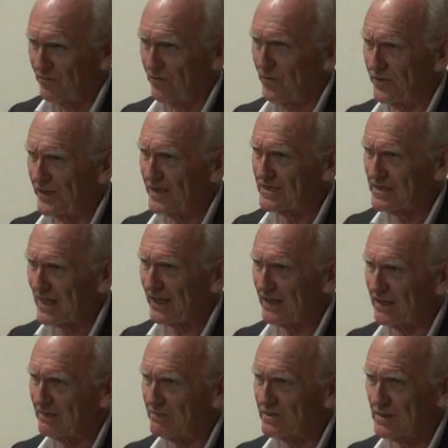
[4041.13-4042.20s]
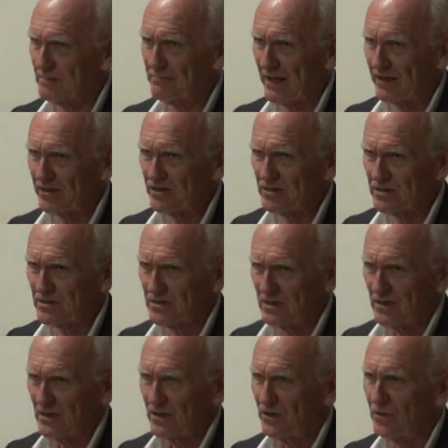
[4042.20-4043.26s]
for the executives and
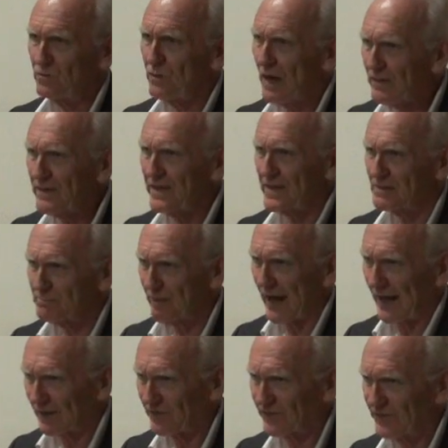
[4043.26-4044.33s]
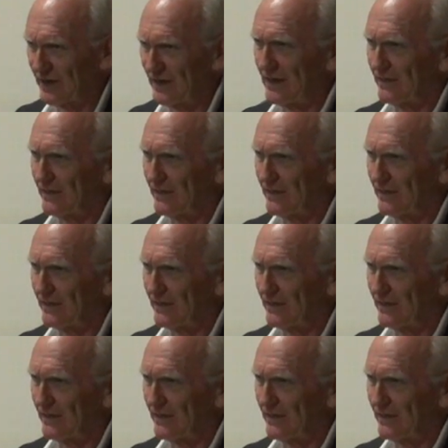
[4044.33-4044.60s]
managers who run these banks.